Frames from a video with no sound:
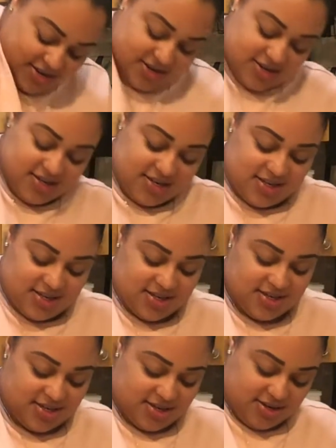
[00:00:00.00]

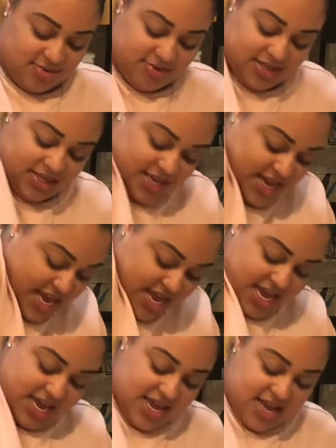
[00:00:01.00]
She would
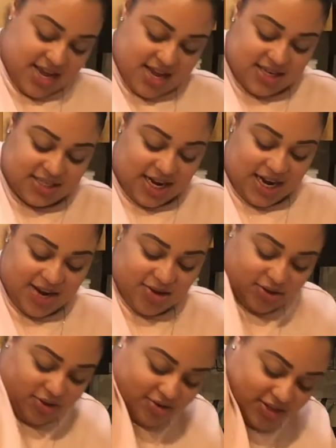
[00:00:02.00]
say, échale
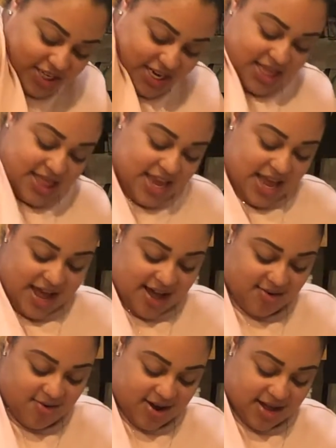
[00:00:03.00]
otro chin de
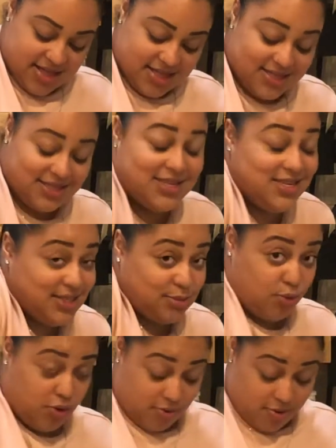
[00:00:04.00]
agua. This needs
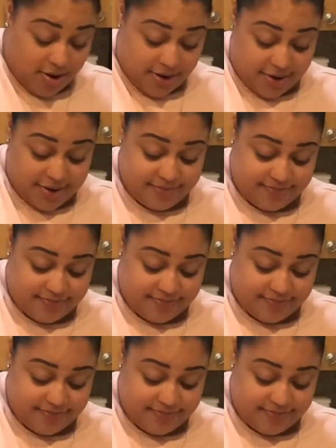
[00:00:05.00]
more water.